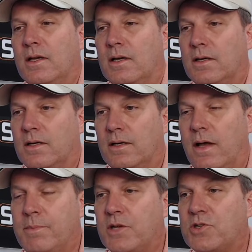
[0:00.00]

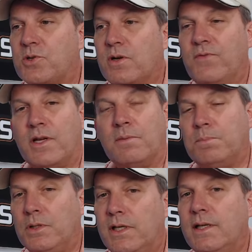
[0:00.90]
I'm not sure if it
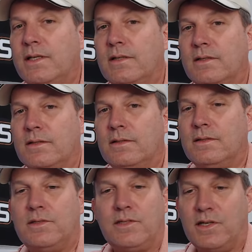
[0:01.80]
completely
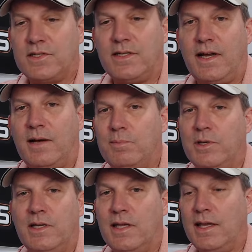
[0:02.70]
cuts it out,
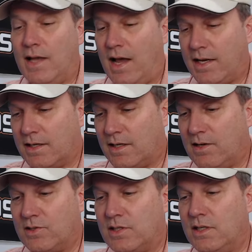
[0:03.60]
but I can
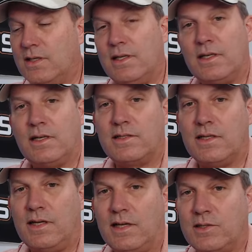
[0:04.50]
guarantee you that it cuts
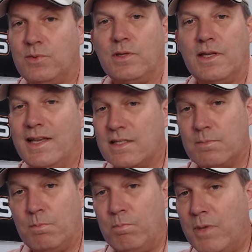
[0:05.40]
it out to as
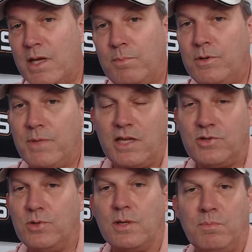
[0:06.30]
minimum
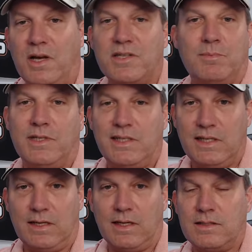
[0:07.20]
as you can possibly
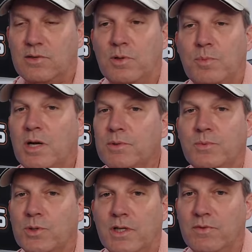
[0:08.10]
get. So you probably
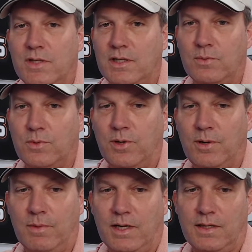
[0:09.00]
won't even need to worry
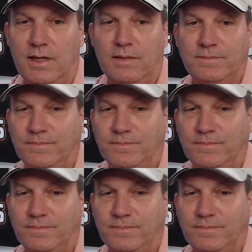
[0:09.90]
about that.